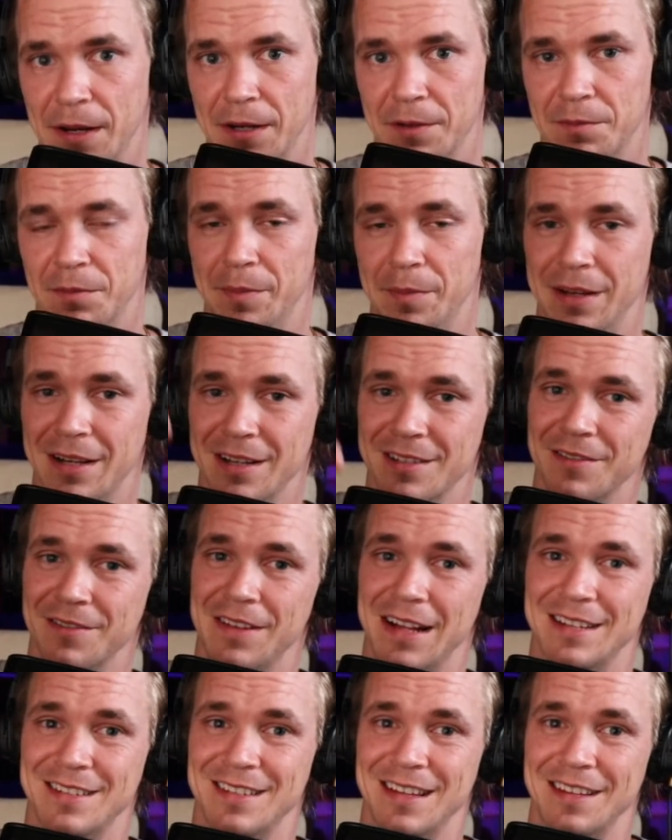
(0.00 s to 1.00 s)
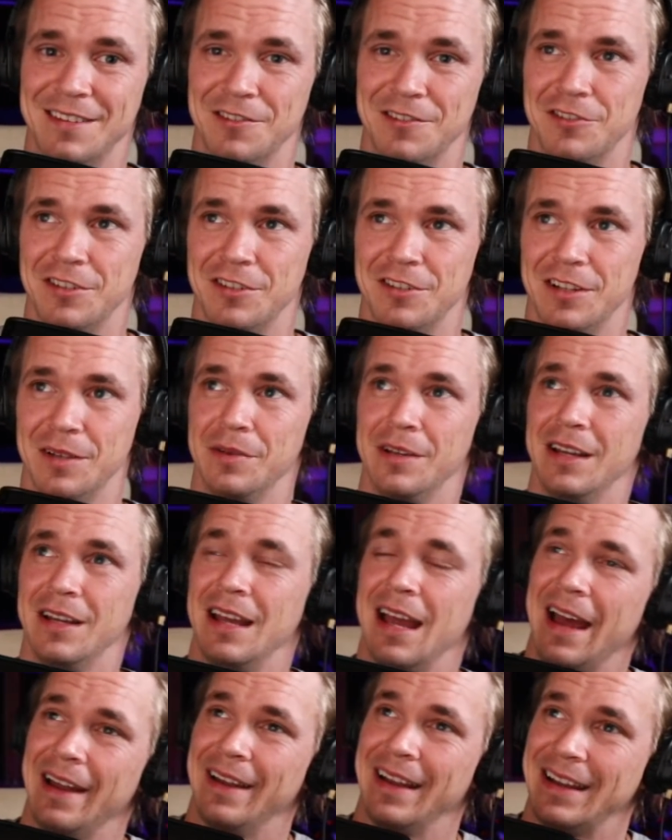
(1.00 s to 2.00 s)
but because of that censorship
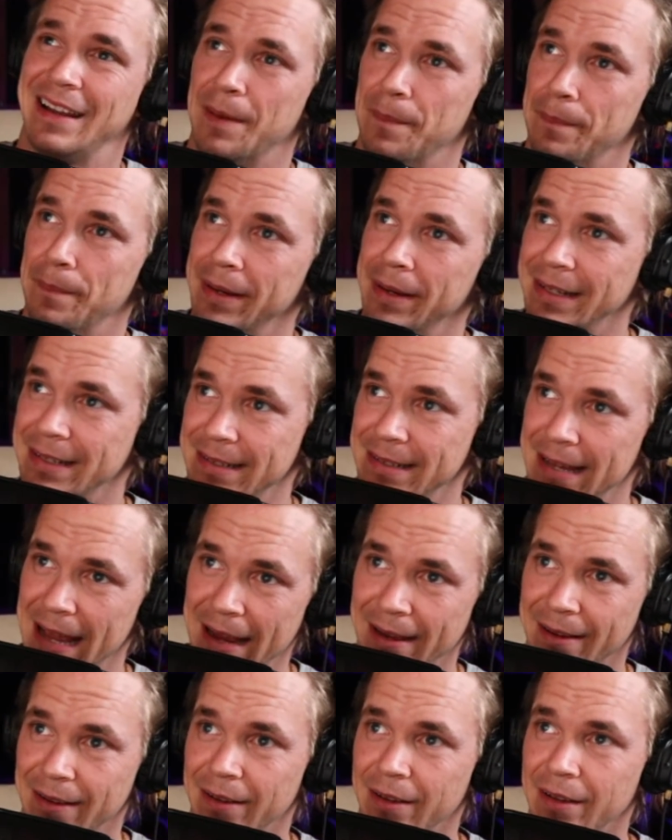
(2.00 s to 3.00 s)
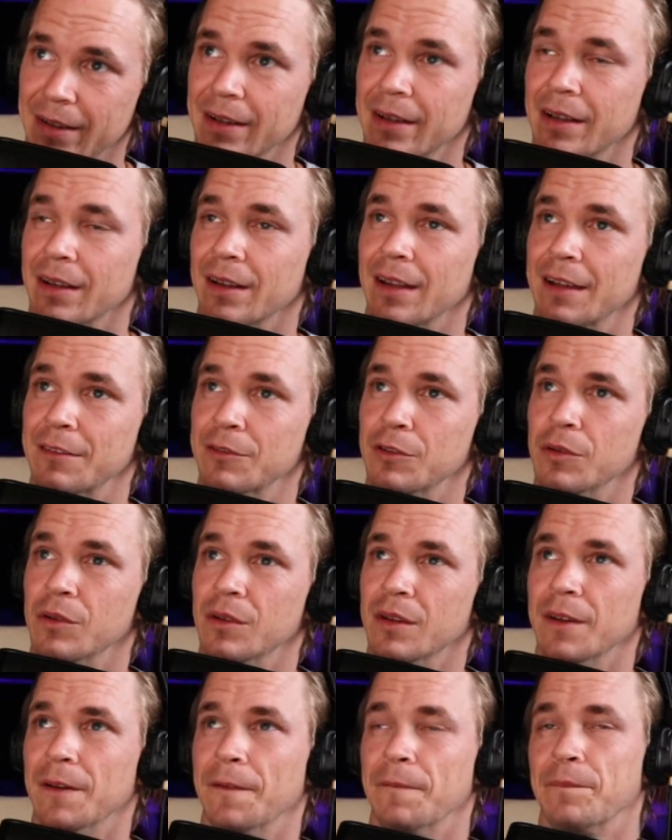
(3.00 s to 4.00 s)
at like a big tech level,
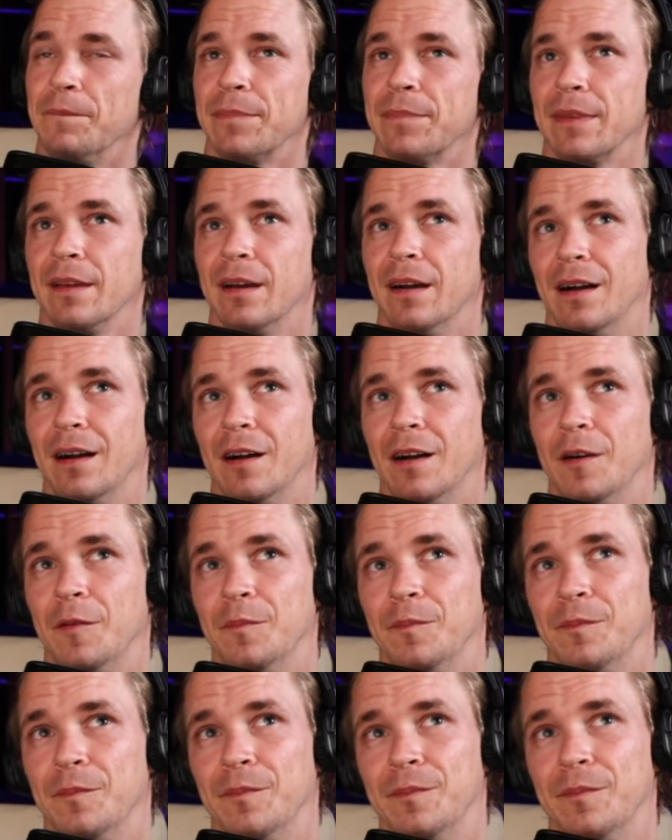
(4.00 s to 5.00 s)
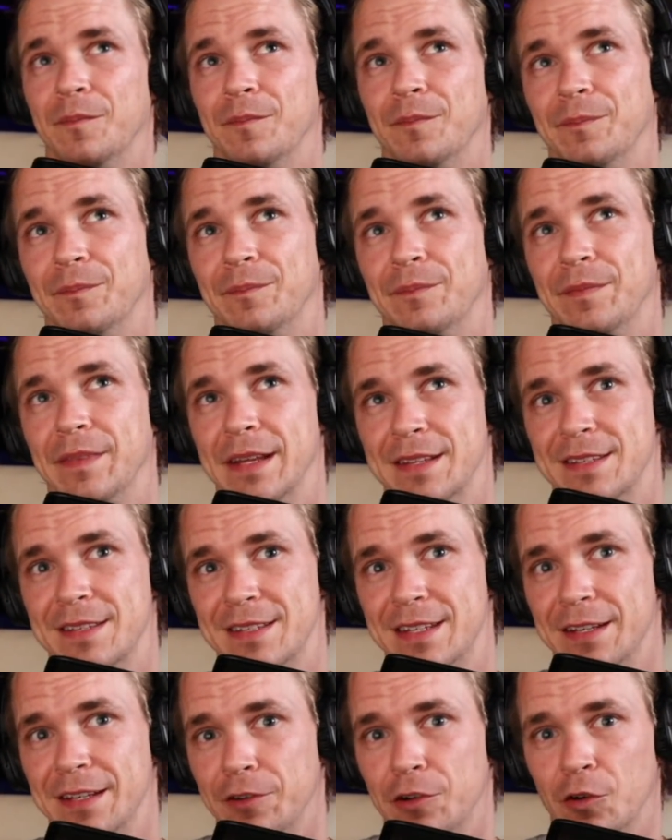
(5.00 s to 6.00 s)
it's
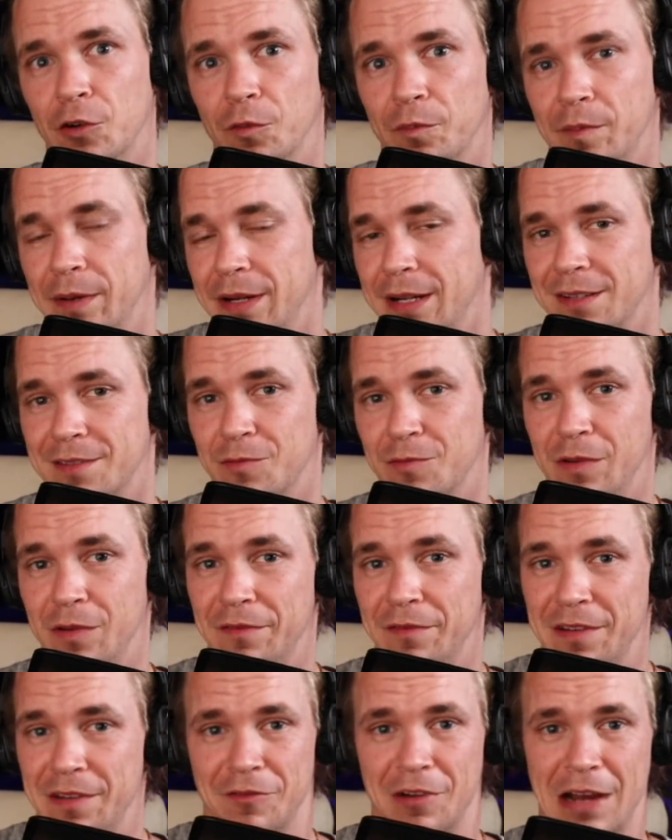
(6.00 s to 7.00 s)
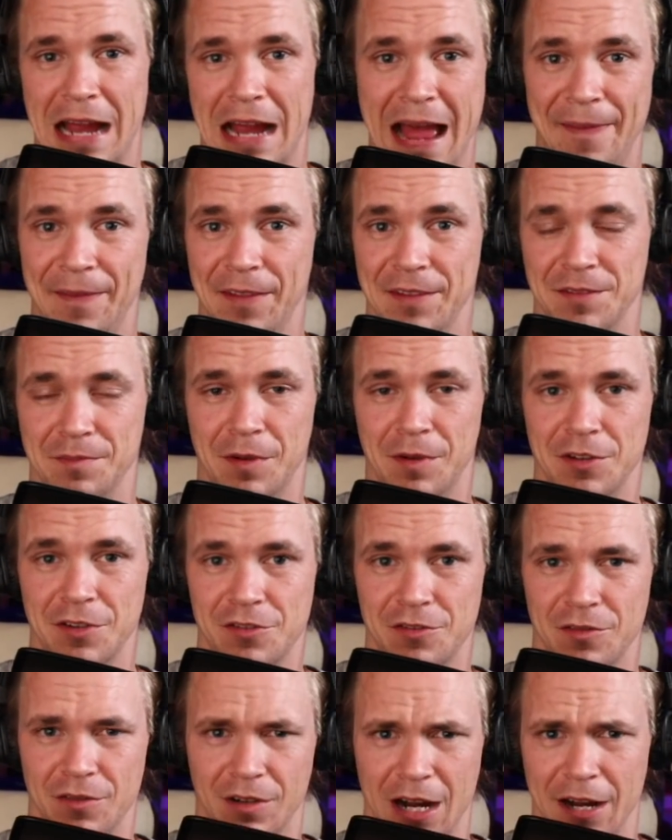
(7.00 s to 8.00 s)
difficult, because we've never had this
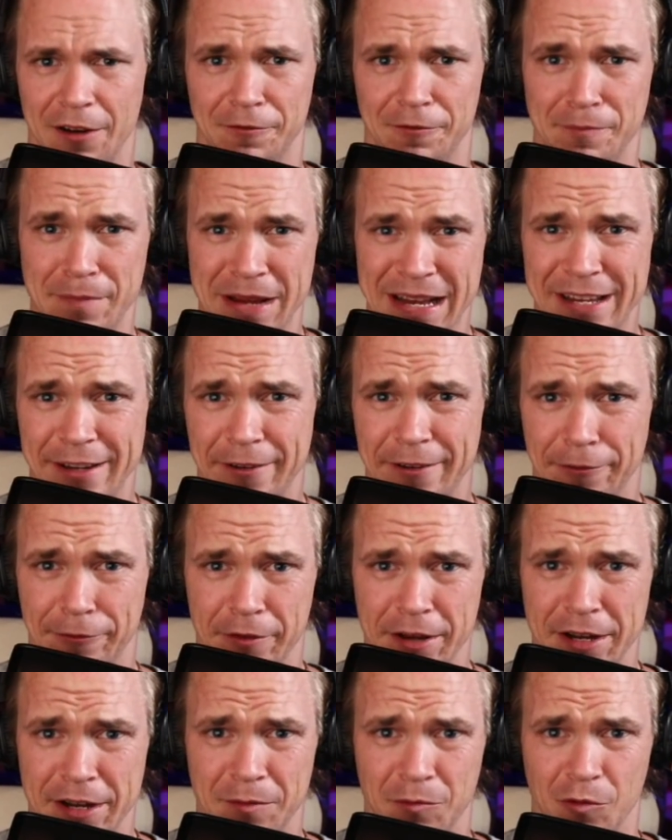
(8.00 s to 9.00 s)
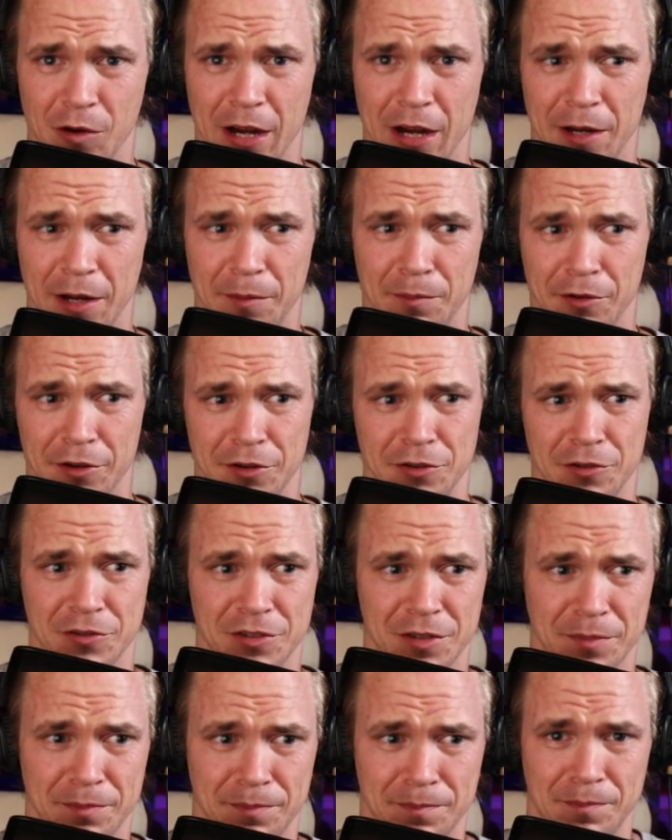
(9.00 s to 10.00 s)
much kind of media freedom where I could
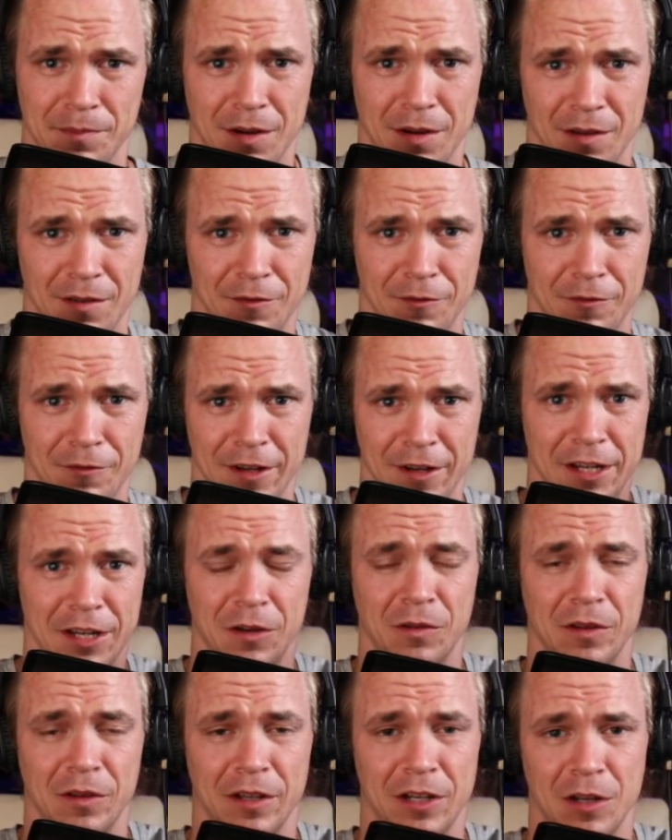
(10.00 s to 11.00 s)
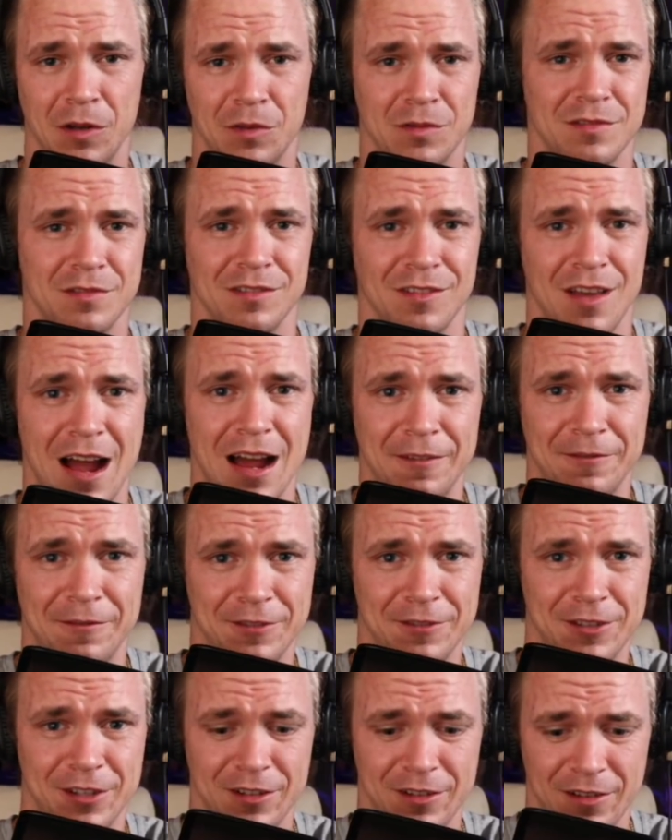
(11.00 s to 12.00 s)
produce a video that goes live
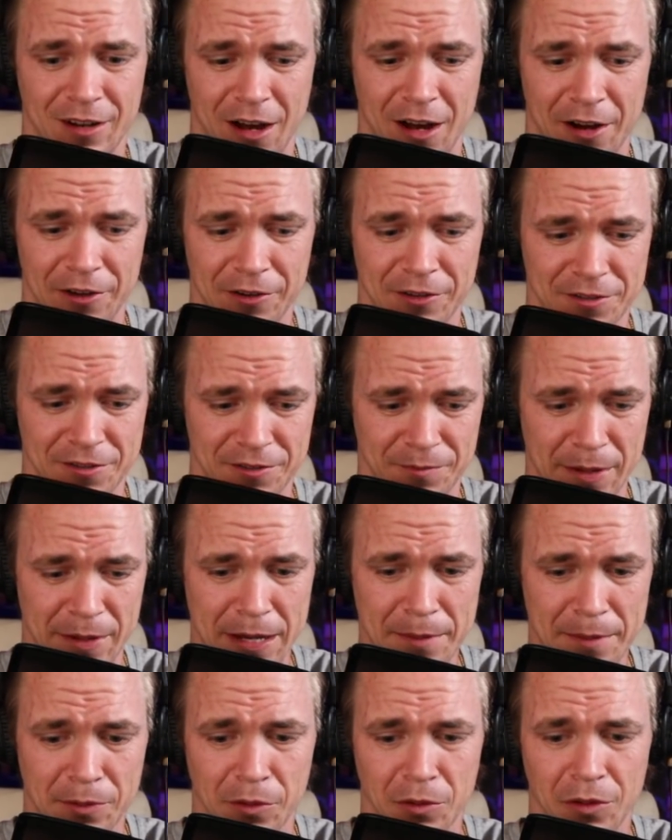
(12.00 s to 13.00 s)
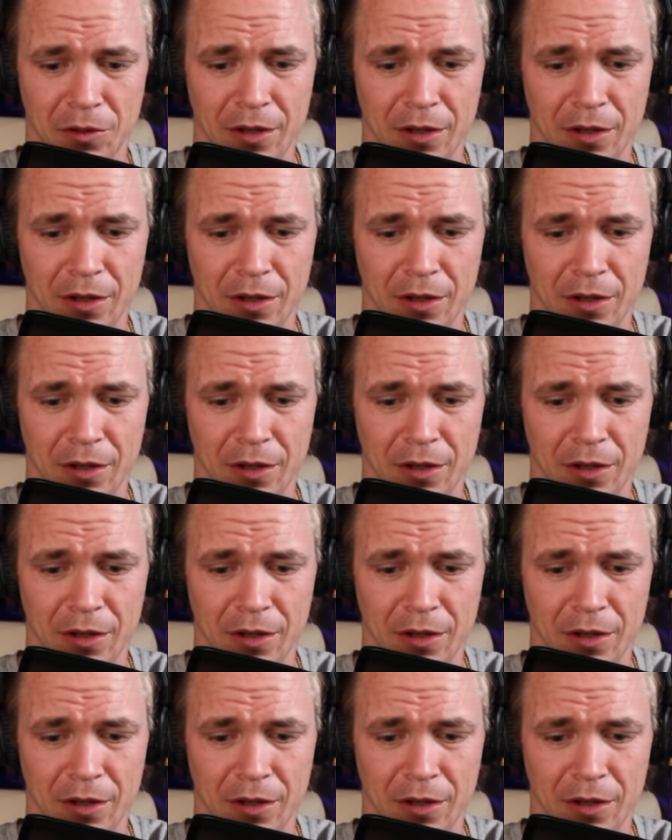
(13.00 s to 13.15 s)
to hundreds of people